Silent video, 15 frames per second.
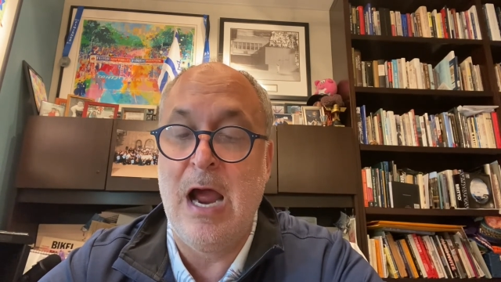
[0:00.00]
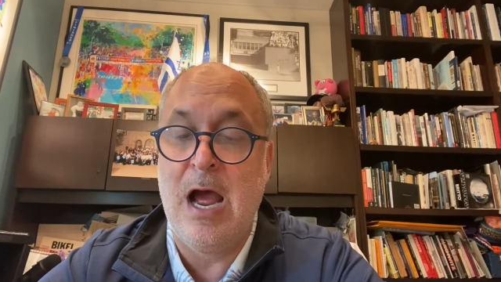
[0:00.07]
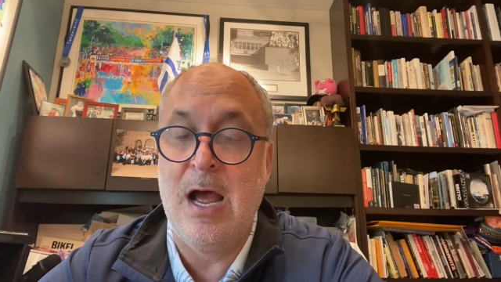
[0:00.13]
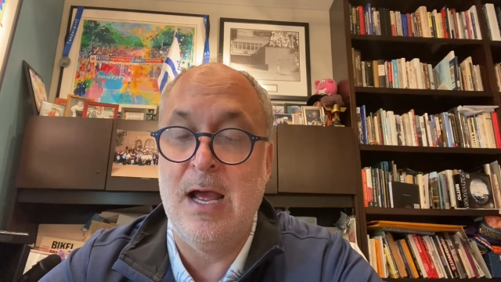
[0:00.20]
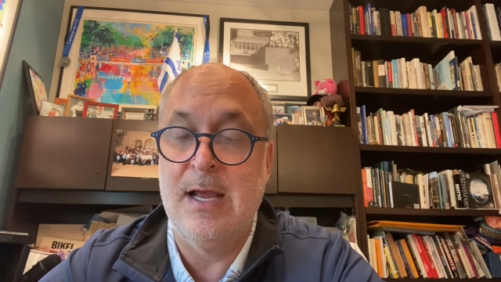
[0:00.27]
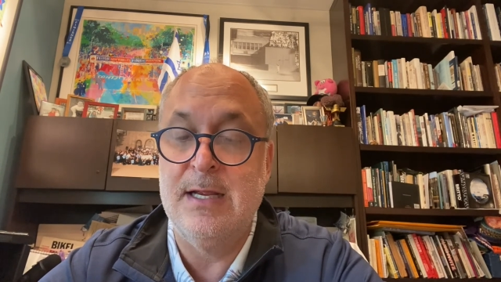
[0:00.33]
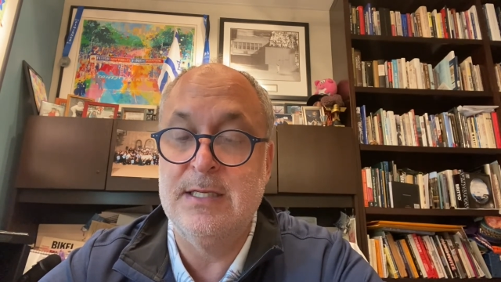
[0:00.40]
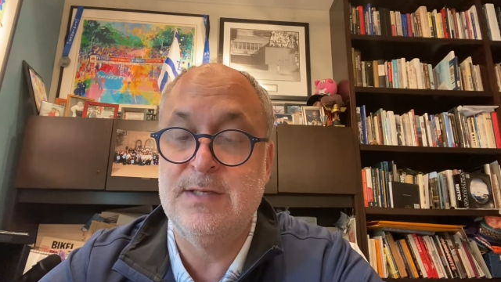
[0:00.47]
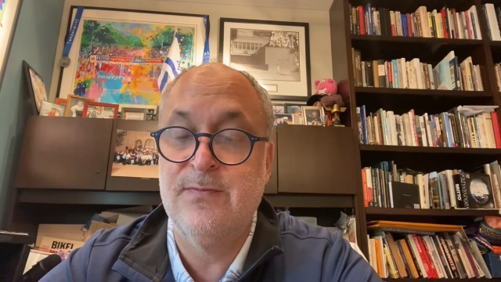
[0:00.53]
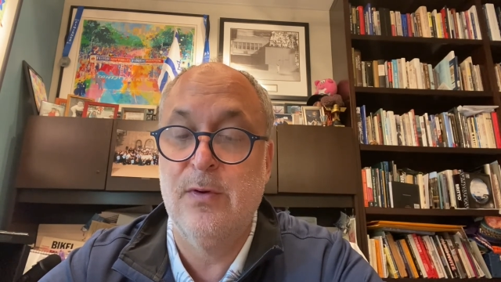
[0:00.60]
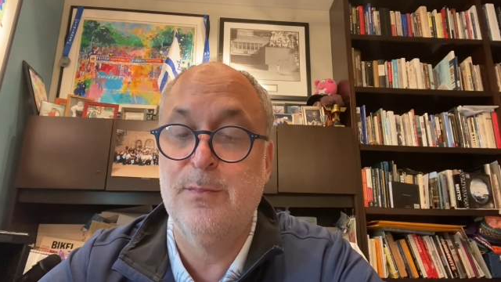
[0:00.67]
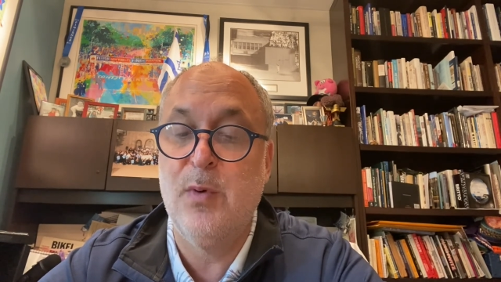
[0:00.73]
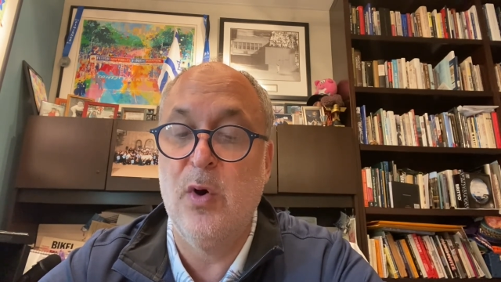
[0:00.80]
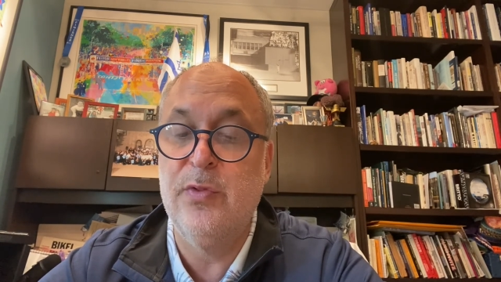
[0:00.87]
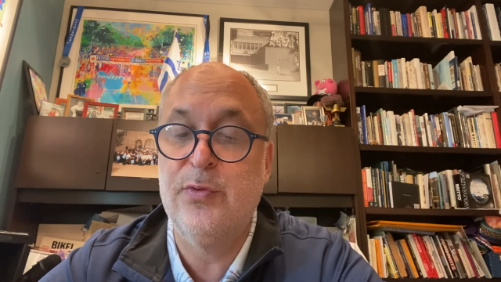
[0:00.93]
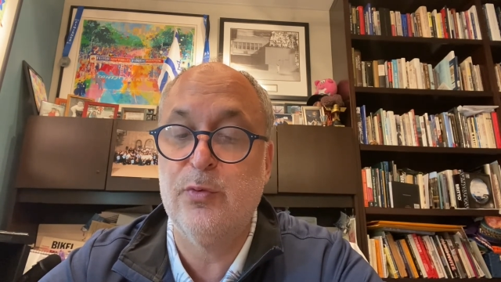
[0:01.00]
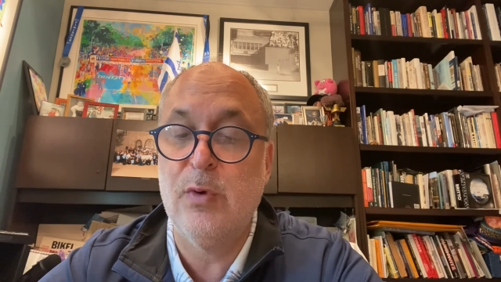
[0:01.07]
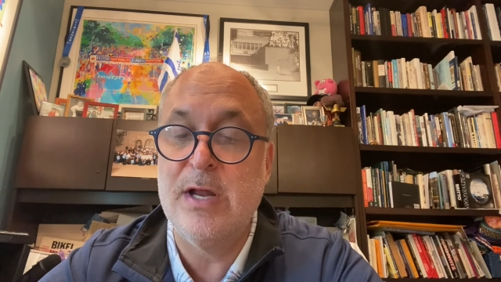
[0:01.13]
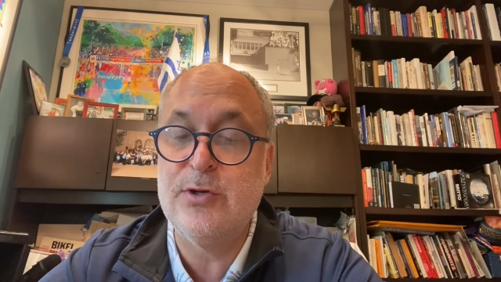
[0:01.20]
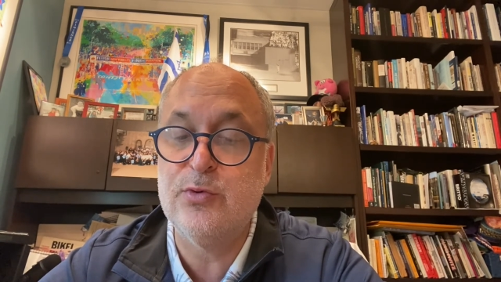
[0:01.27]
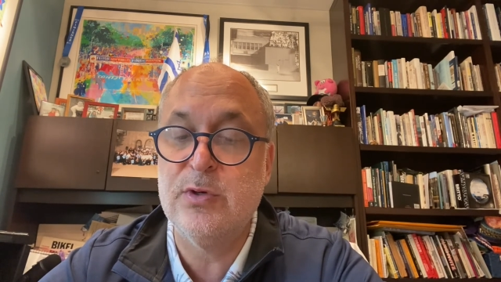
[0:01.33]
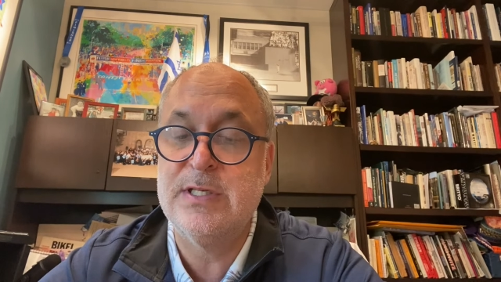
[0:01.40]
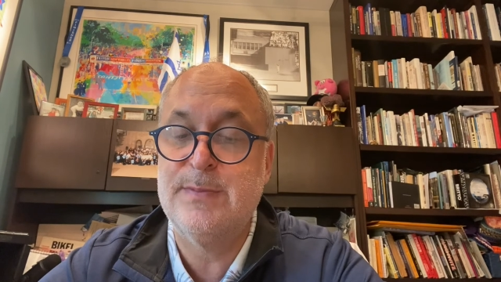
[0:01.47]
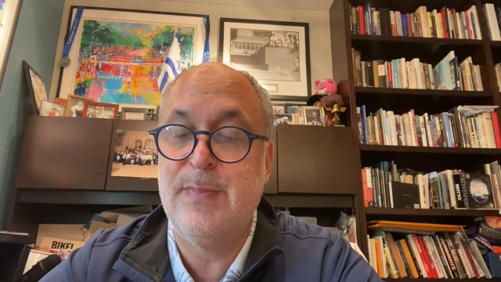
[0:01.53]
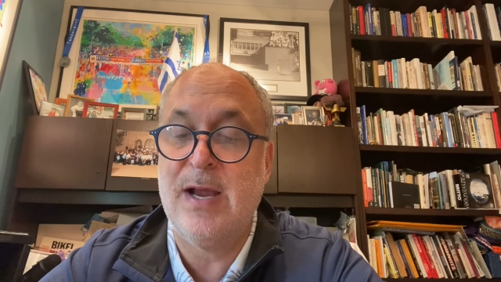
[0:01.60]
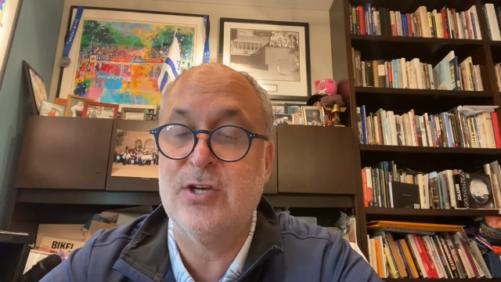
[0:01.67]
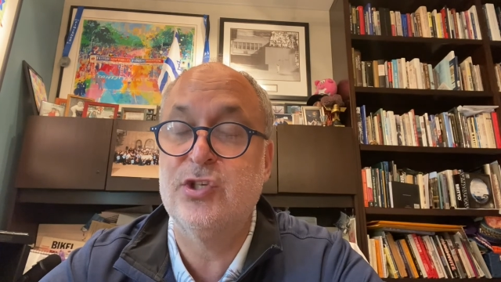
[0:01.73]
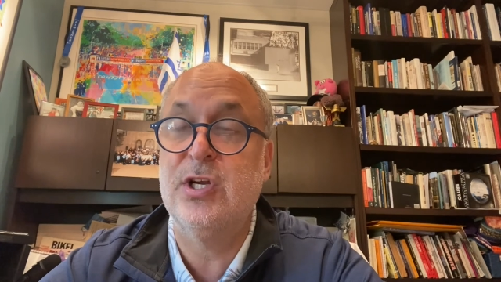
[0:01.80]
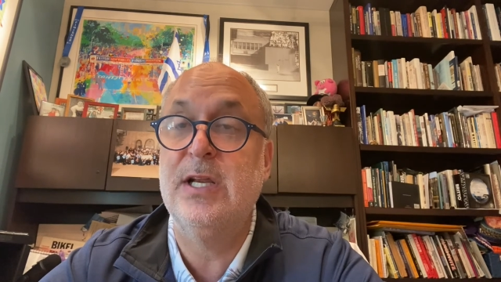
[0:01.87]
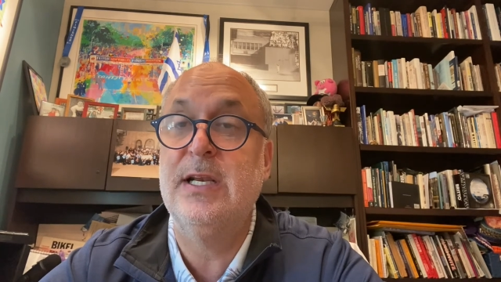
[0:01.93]
eyes for both
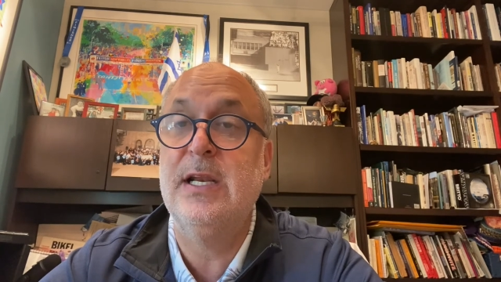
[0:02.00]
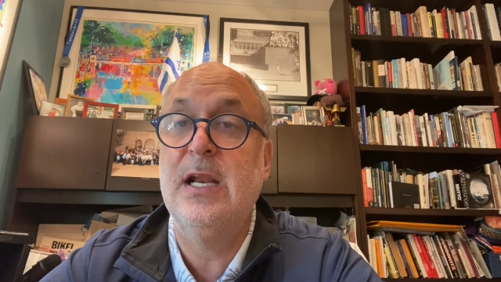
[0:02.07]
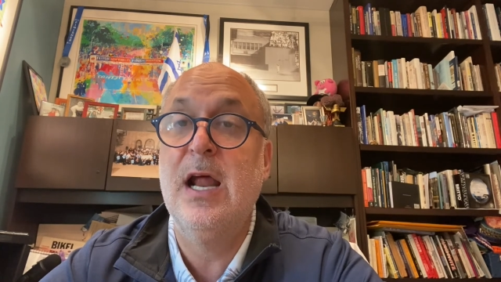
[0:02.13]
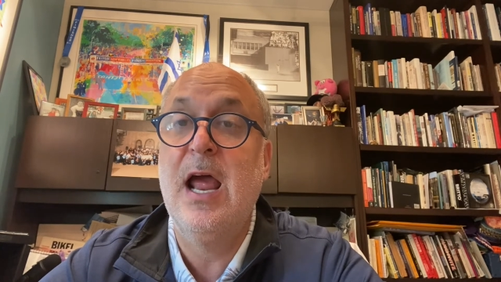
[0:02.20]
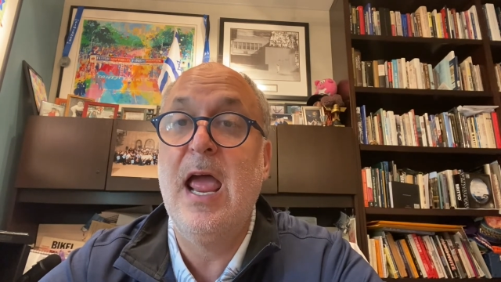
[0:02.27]
retrospection